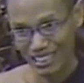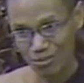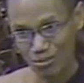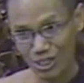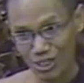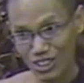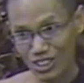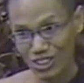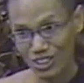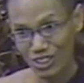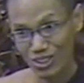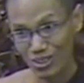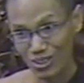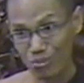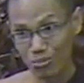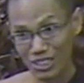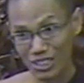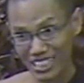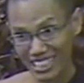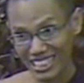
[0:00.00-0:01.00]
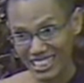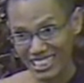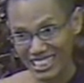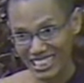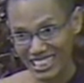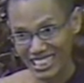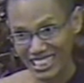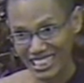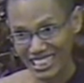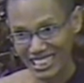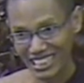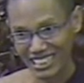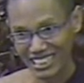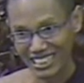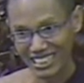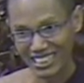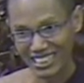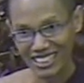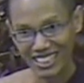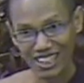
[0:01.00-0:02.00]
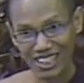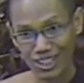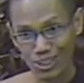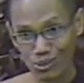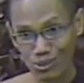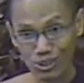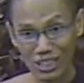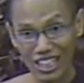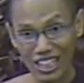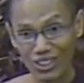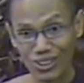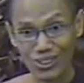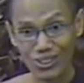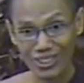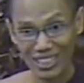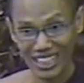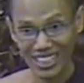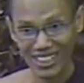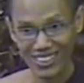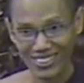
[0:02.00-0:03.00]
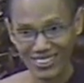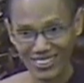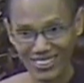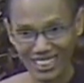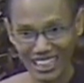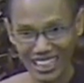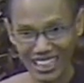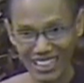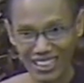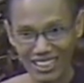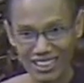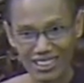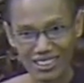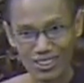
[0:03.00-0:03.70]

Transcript: Because of repetition, now we are older and older